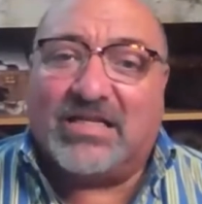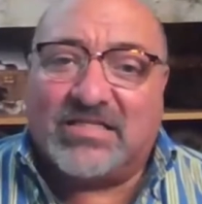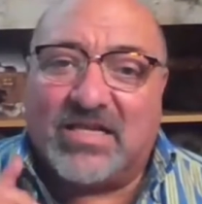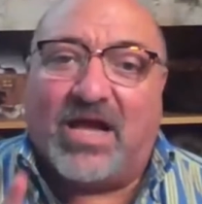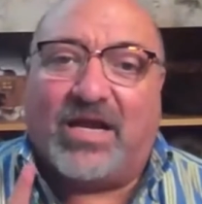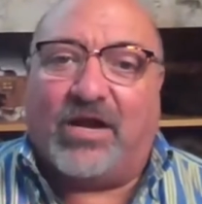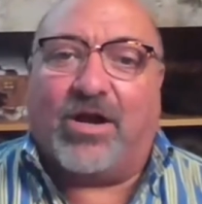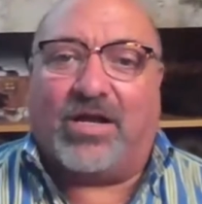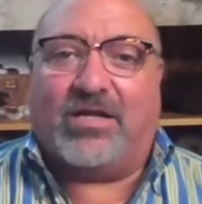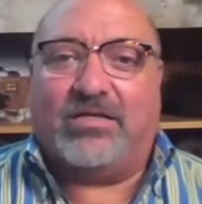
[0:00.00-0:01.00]
last night,
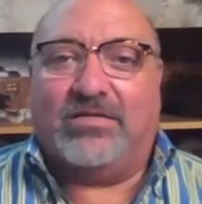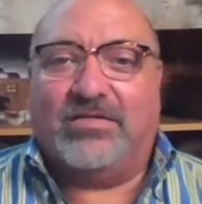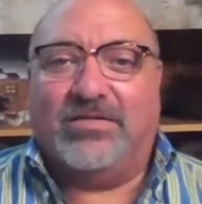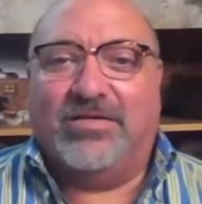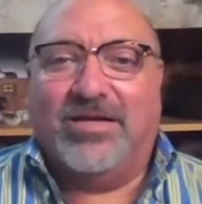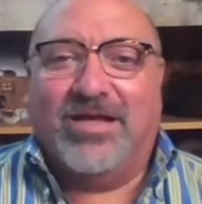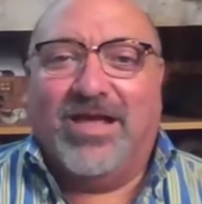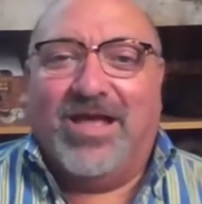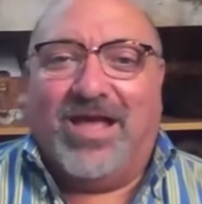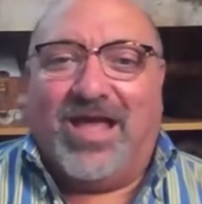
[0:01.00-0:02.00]
Eric,
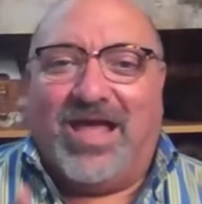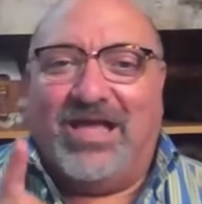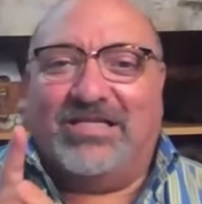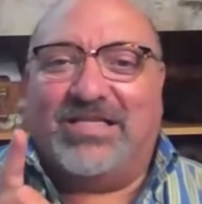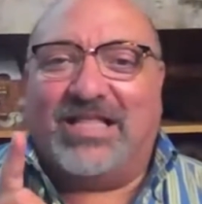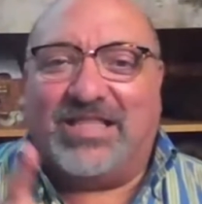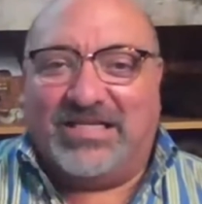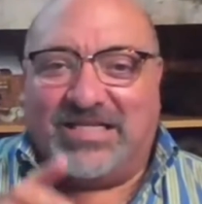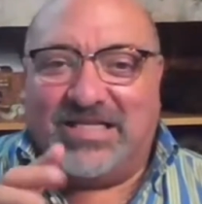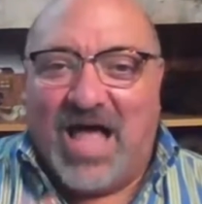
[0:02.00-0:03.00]
is that
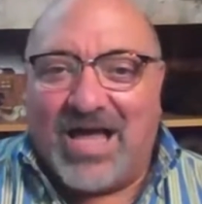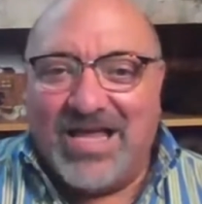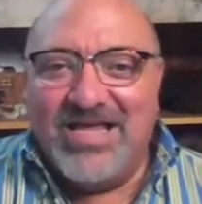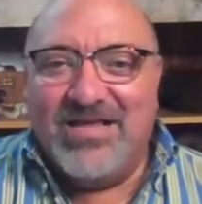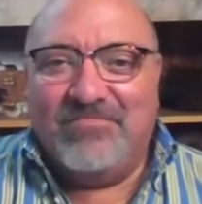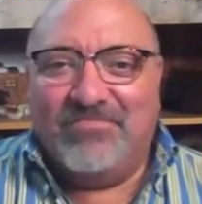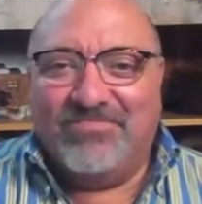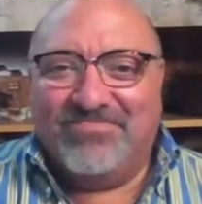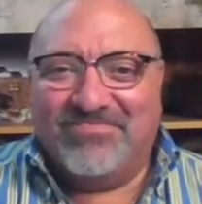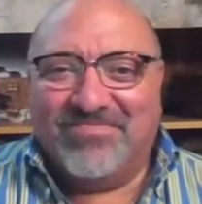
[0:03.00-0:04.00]
this lying,
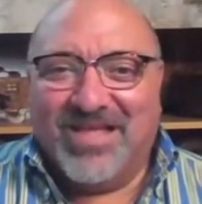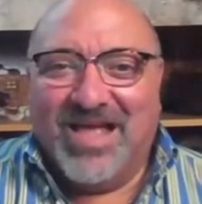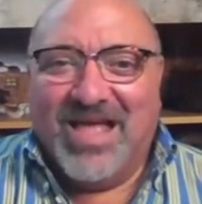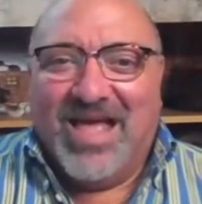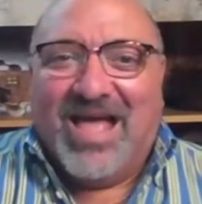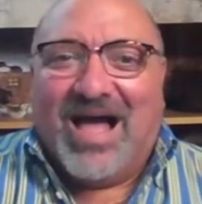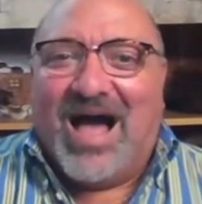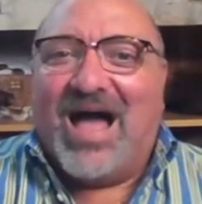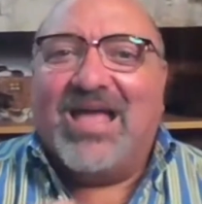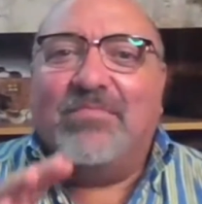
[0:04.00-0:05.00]

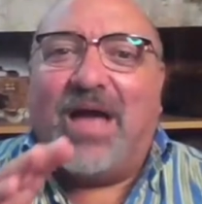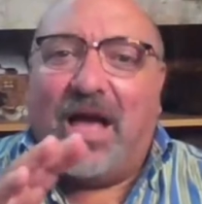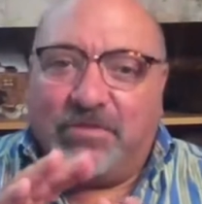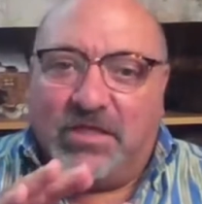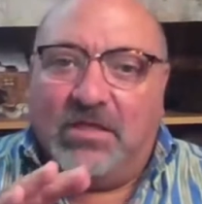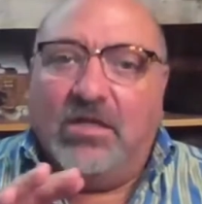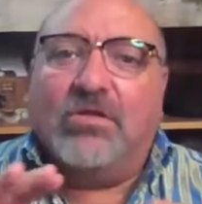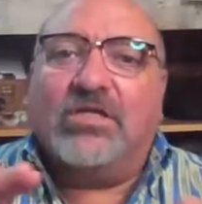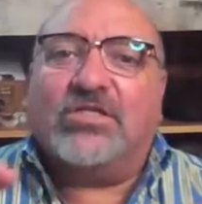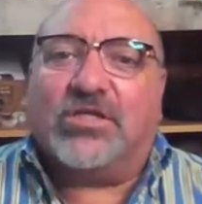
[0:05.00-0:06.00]
I am
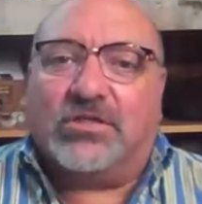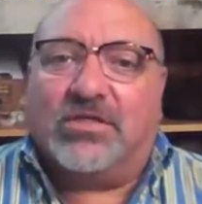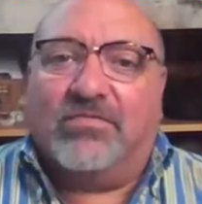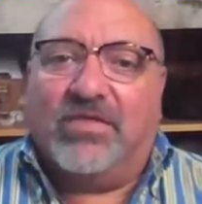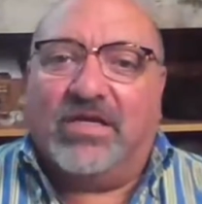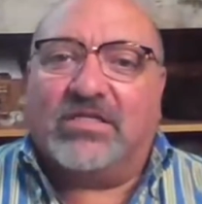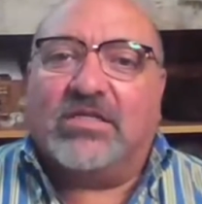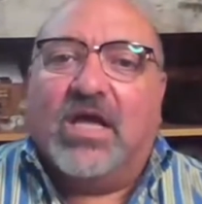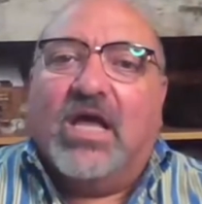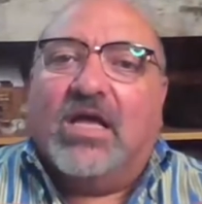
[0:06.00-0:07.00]
absolutely certain of
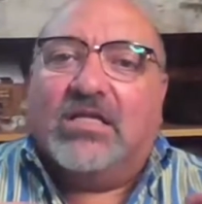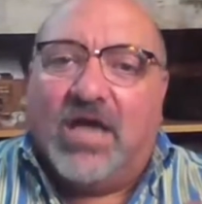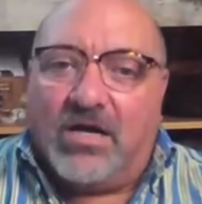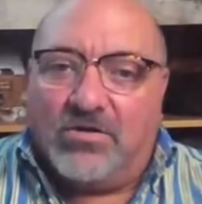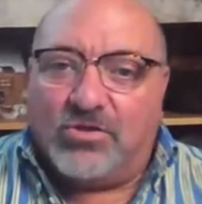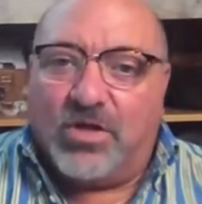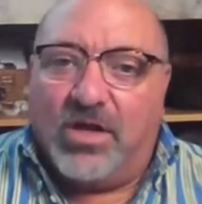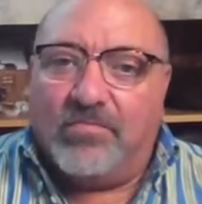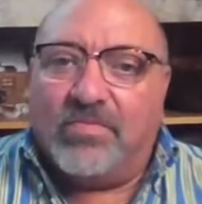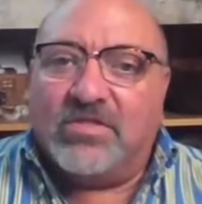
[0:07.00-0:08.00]
this, Donald
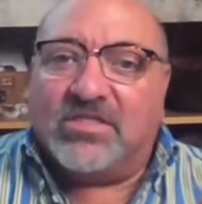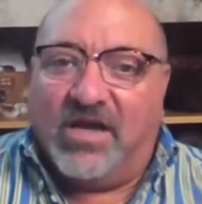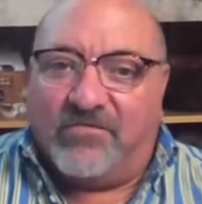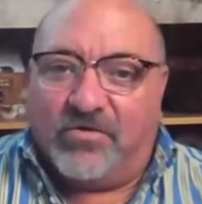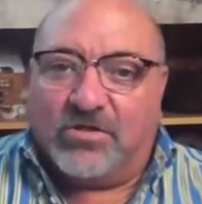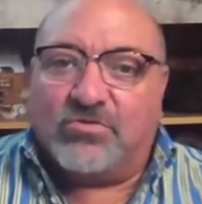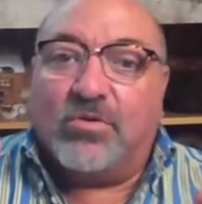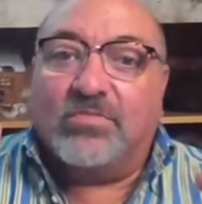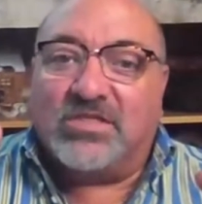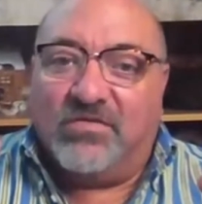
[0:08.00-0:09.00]
Trump suffers
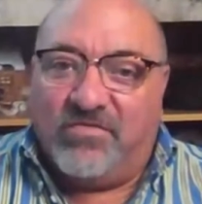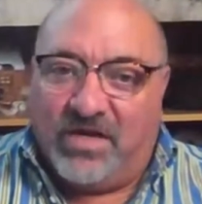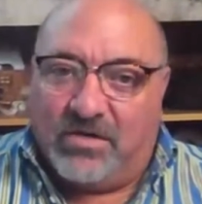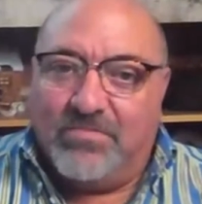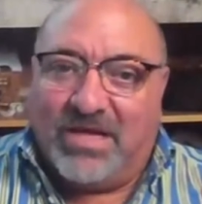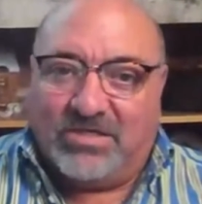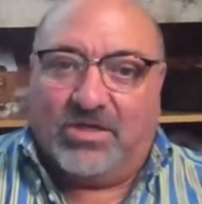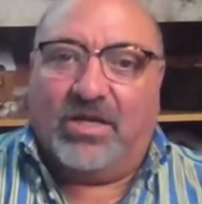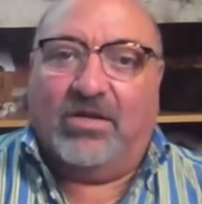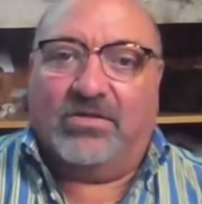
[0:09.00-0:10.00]
from severe
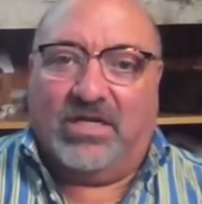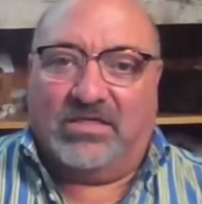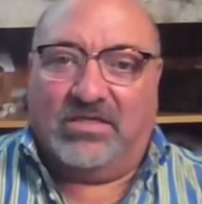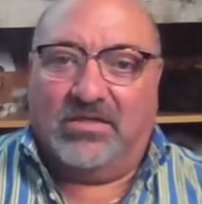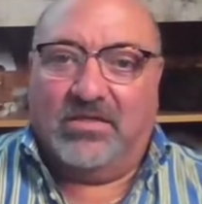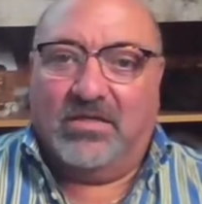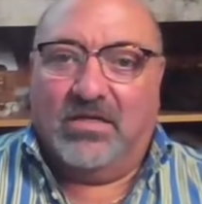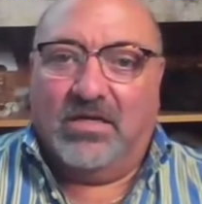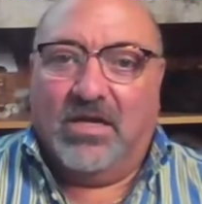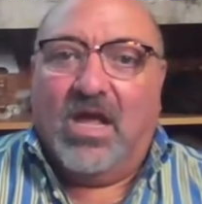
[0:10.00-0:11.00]
mental illness.
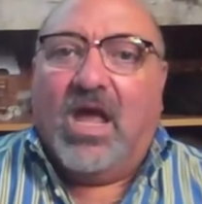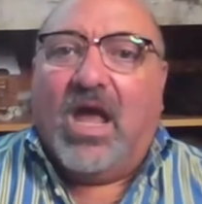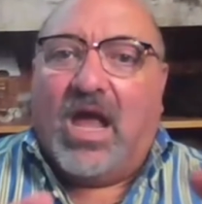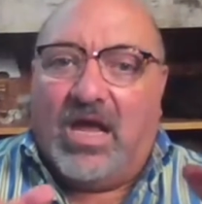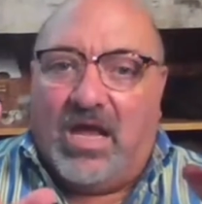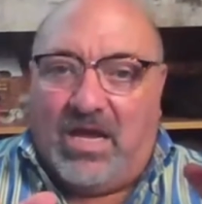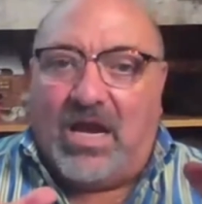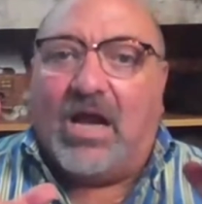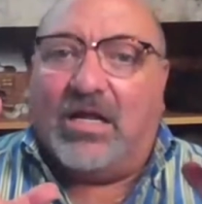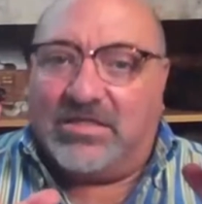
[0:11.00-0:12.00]
And
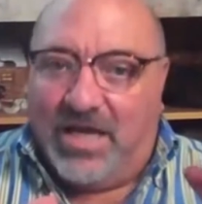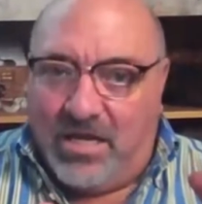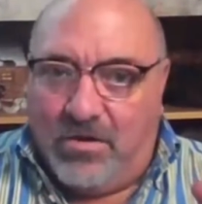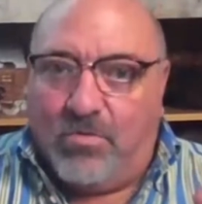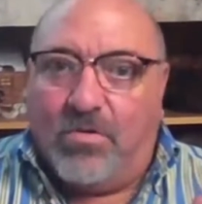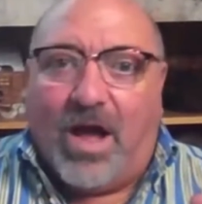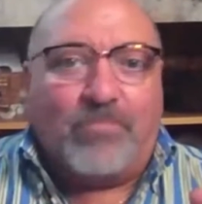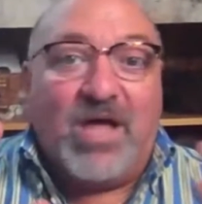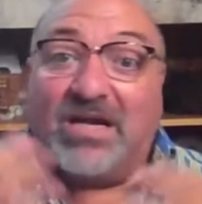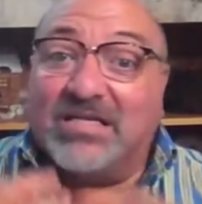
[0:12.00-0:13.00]
I'll tell you,
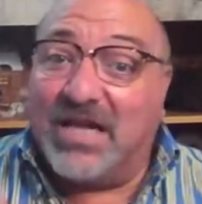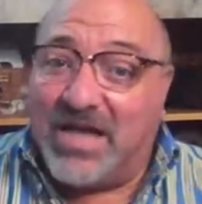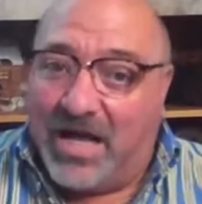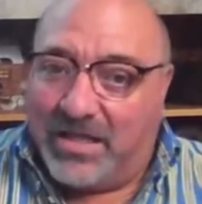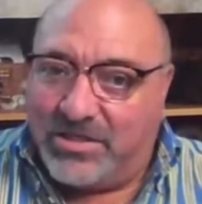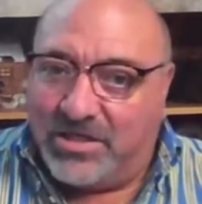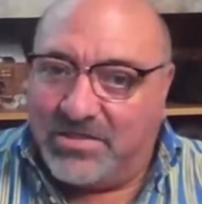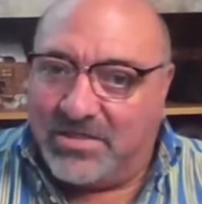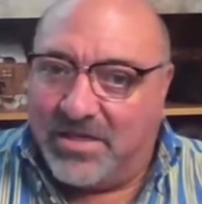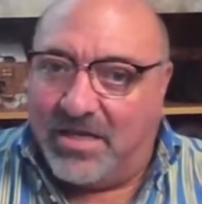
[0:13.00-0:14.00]
I'm not a
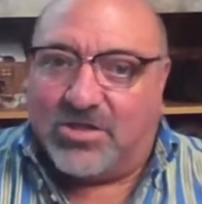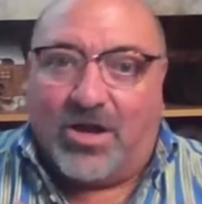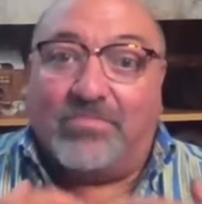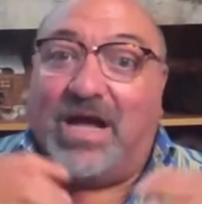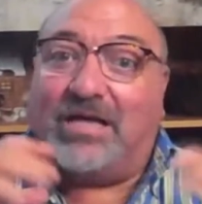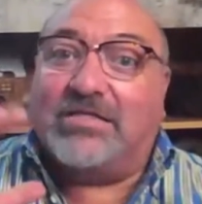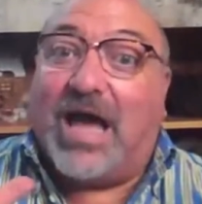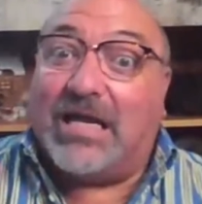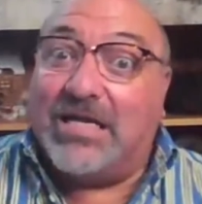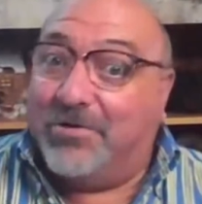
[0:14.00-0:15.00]
psychologist, so I'm not
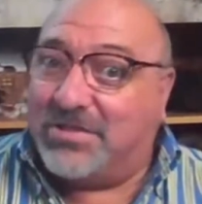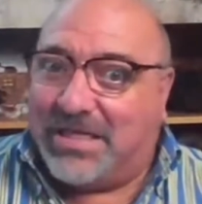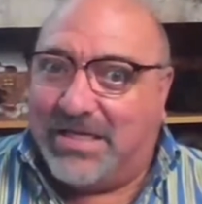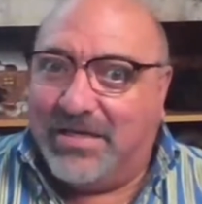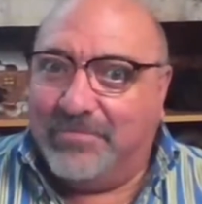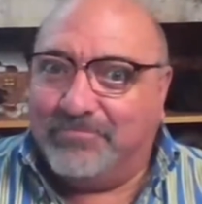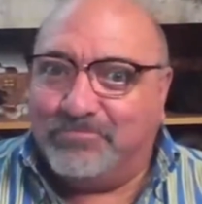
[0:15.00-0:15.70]
diagnosing,